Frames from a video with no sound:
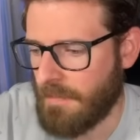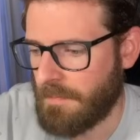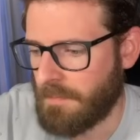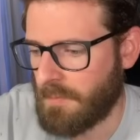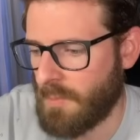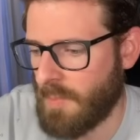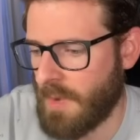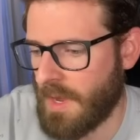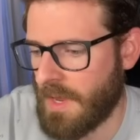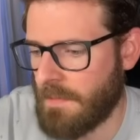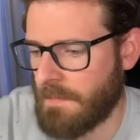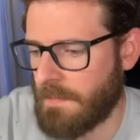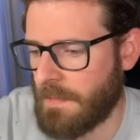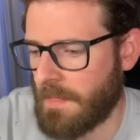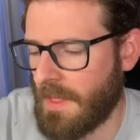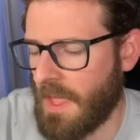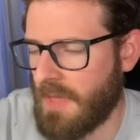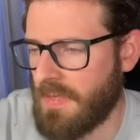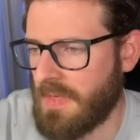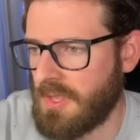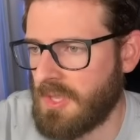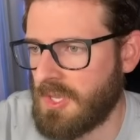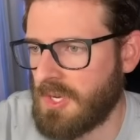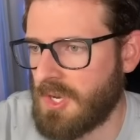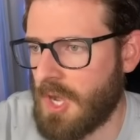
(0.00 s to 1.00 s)
But I
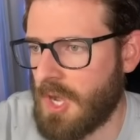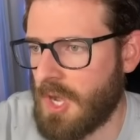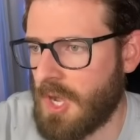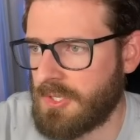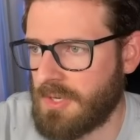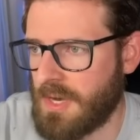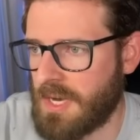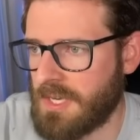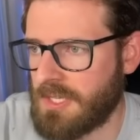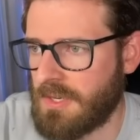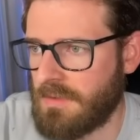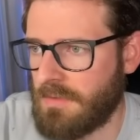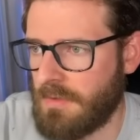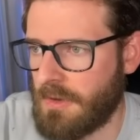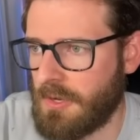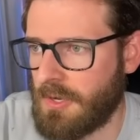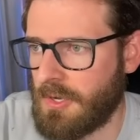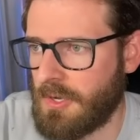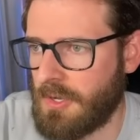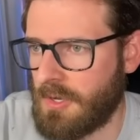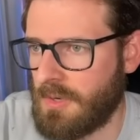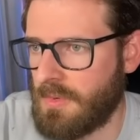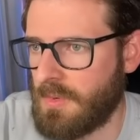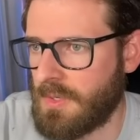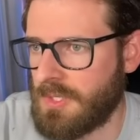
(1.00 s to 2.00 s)
think the docs are actually very
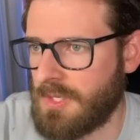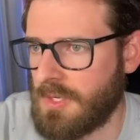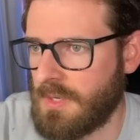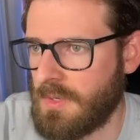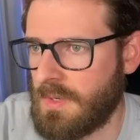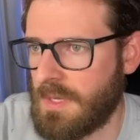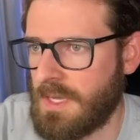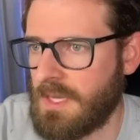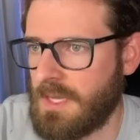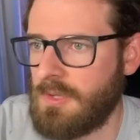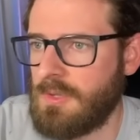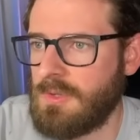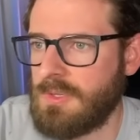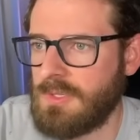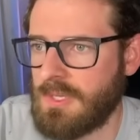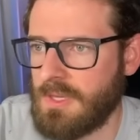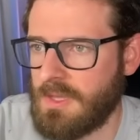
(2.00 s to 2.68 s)
good once you get used